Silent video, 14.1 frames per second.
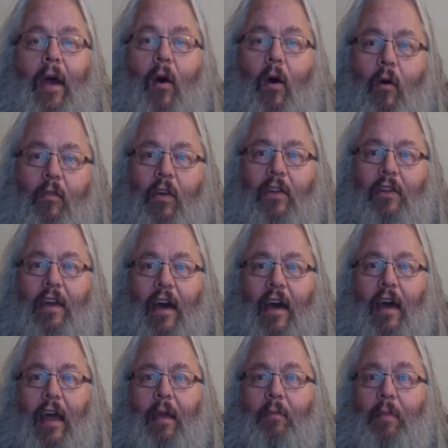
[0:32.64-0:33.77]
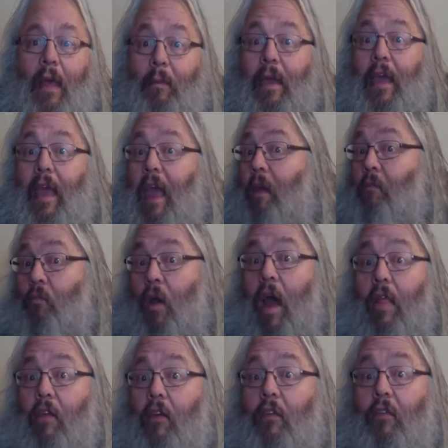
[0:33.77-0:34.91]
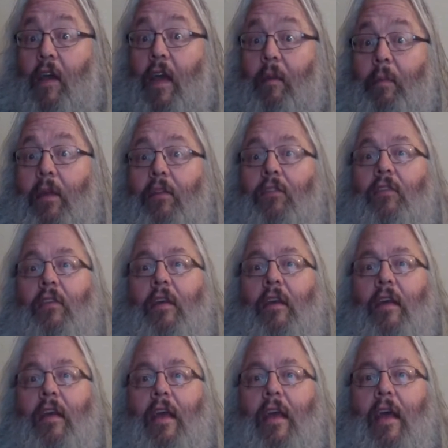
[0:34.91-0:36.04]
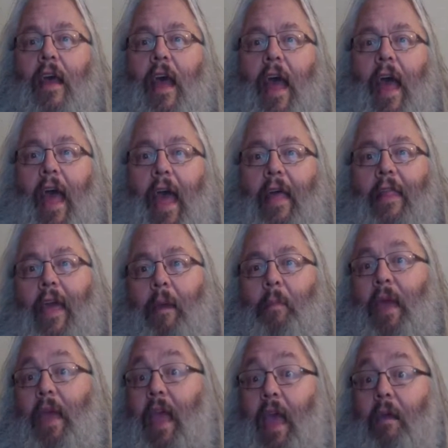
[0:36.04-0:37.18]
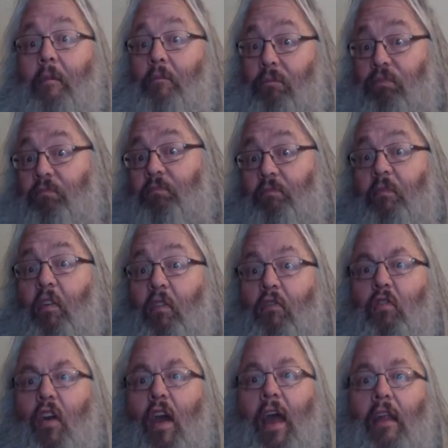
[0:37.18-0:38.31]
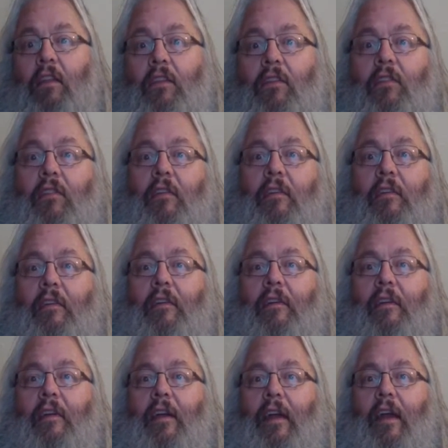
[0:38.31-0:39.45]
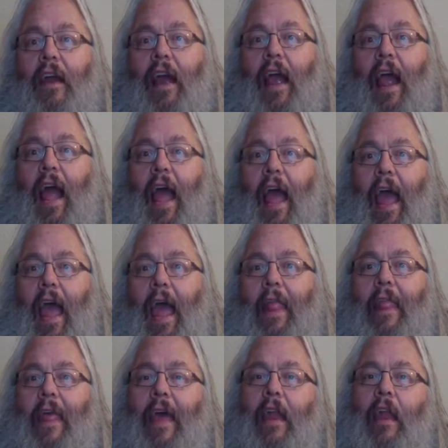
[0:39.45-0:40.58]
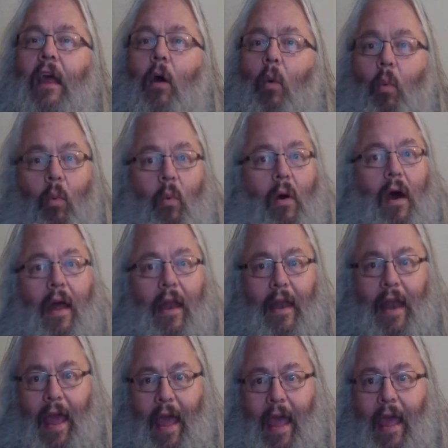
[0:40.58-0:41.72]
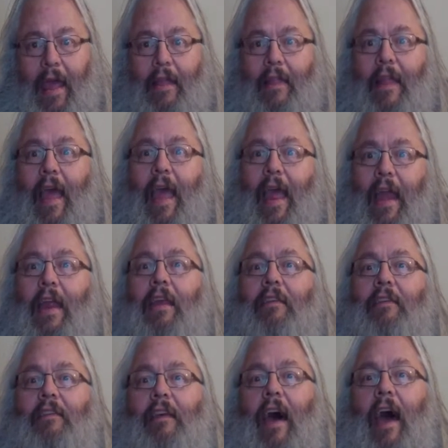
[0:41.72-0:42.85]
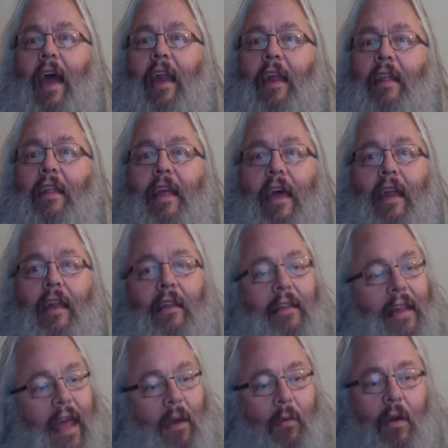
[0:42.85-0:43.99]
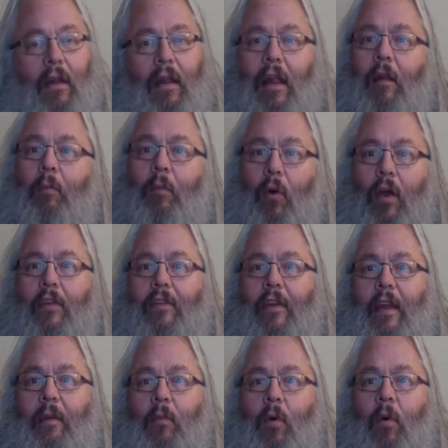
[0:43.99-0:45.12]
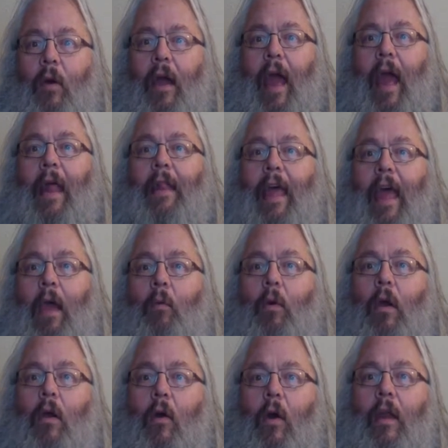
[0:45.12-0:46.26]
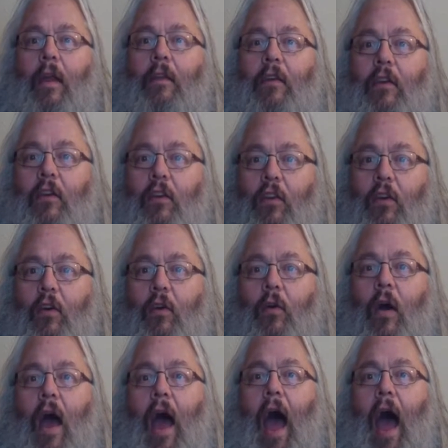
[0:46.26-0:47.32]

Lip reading: Over time, they became rather famous, and they became friends. And then one day, they decided that they weren't little boys anymore, and they were going to do